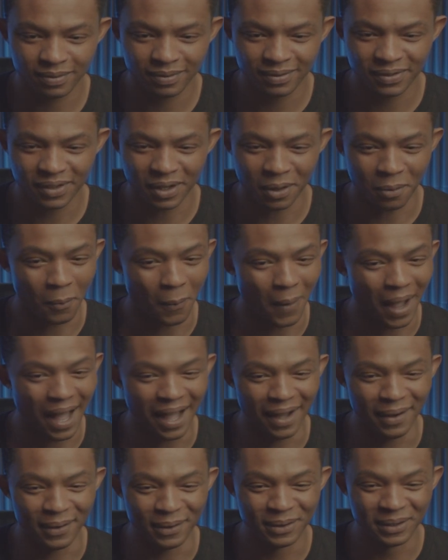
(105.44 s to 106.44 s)
our ninja
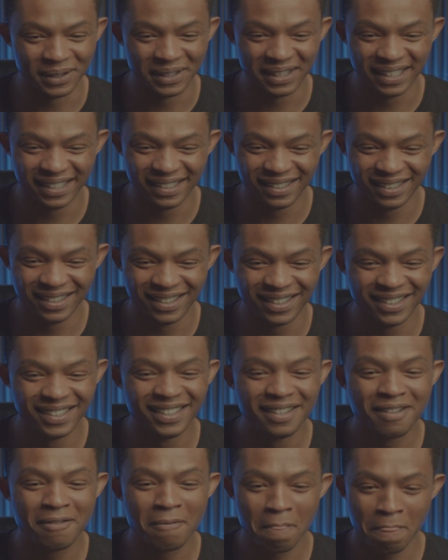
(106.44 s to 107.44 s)
have brought peace
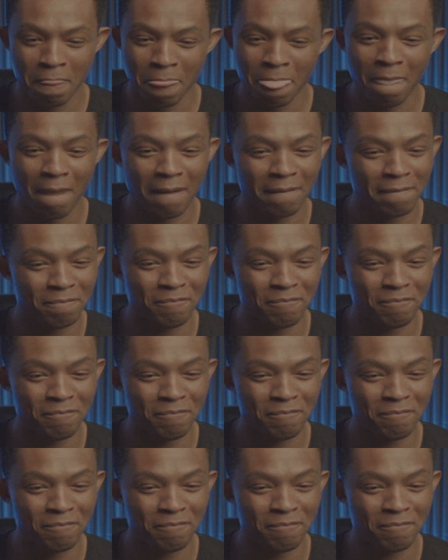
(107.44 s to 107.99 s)
to the world.